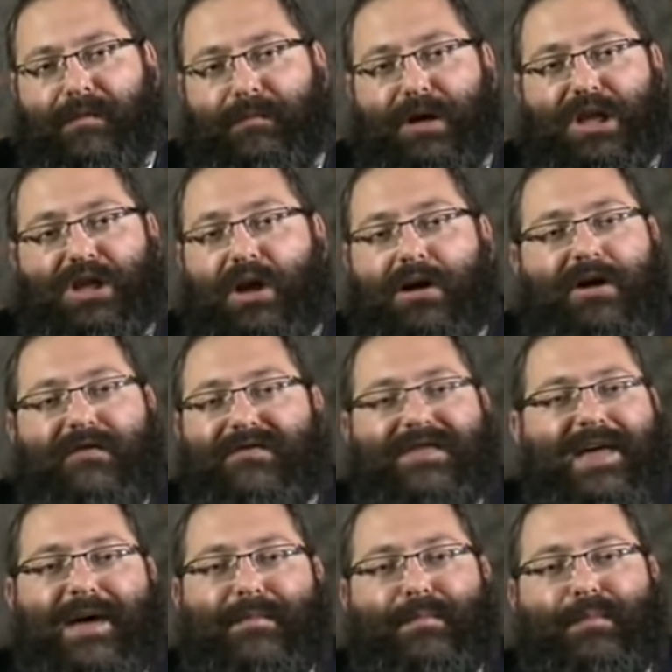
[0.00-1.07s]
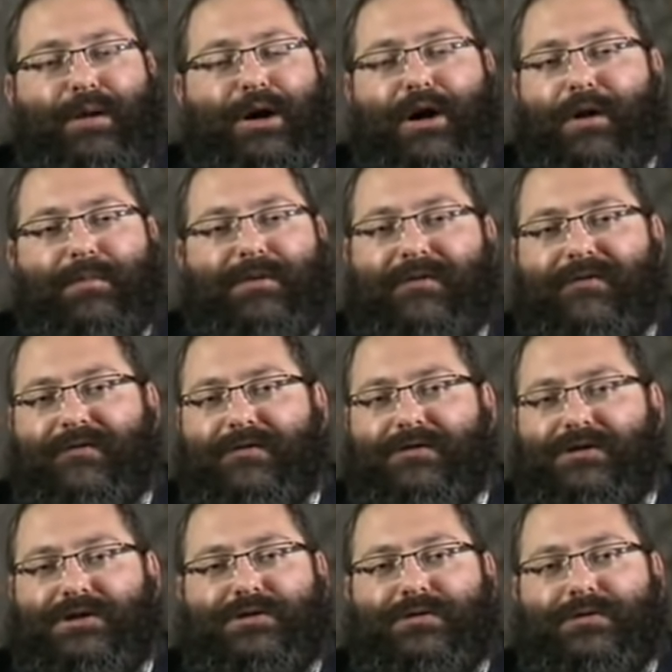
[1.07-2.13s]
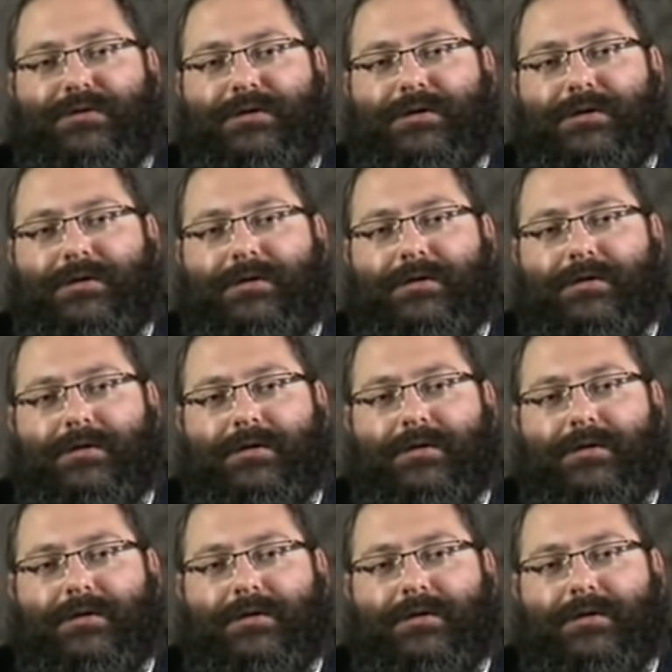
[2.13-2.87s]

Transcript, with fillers: But none of them become the first Jews.